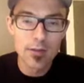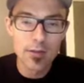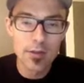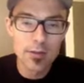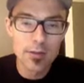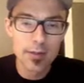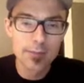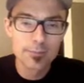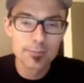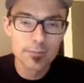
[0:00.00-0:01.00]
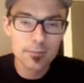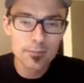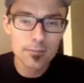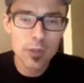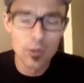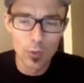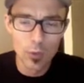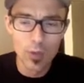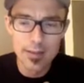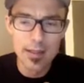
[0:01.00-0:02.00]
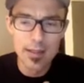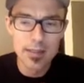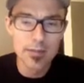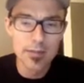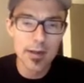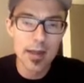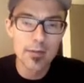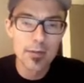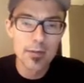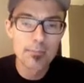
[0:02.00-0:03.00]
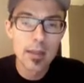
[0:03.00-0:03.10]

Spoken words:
on screen, or the size of your canvas.